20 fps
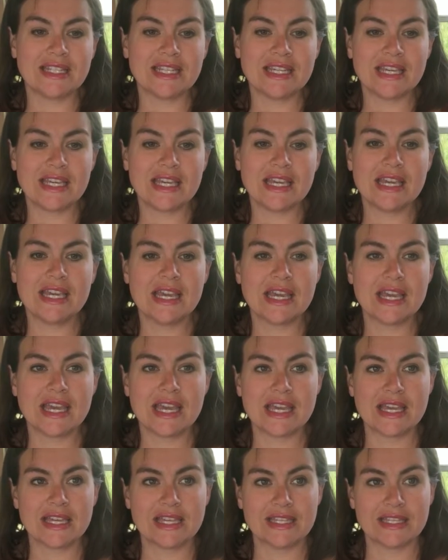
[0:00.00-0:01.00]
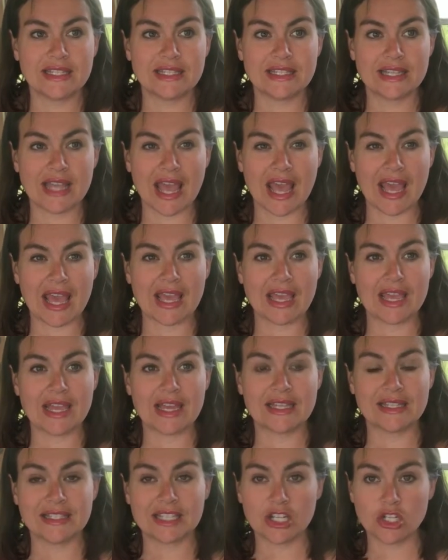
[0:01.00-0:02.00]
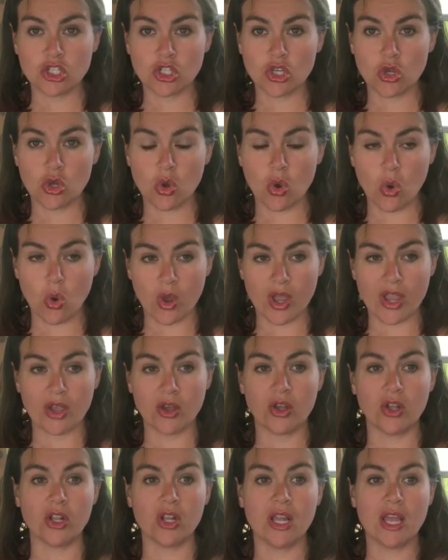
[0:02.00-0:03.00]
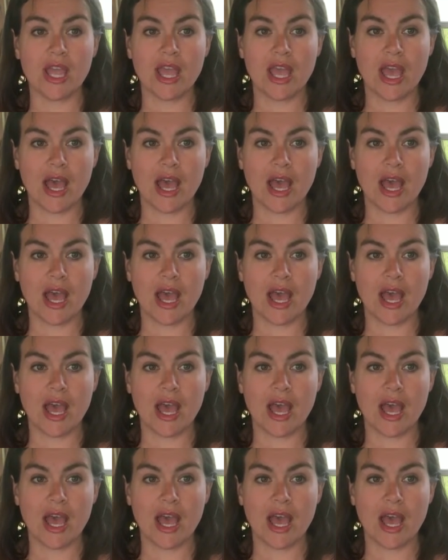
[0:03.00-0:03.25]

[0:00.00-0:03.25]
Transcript: he is a essential oil